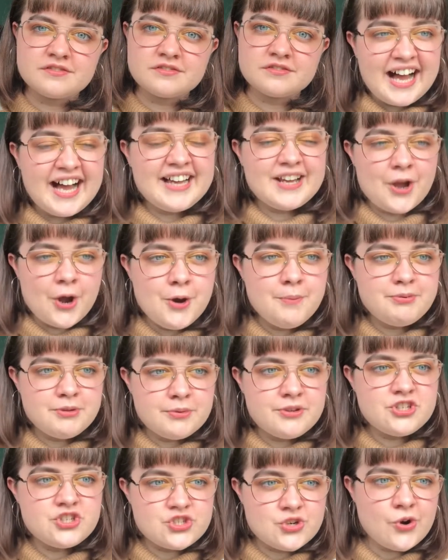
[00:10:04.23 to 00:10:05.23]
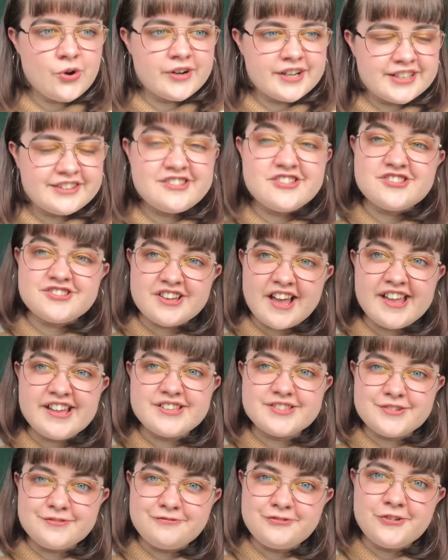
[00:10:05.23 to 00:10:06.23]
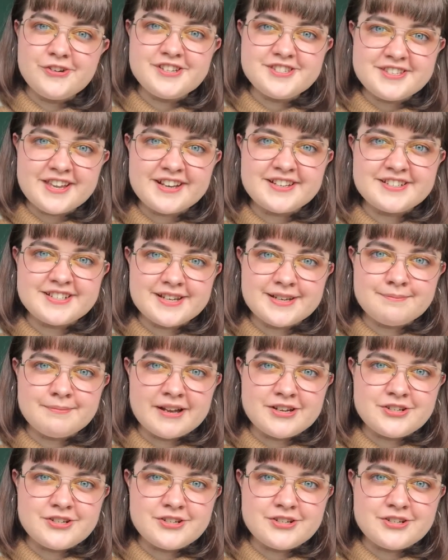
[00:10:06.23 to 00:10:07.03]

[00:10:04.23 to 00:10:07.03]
I hope you enjoyed the science of voice acting, my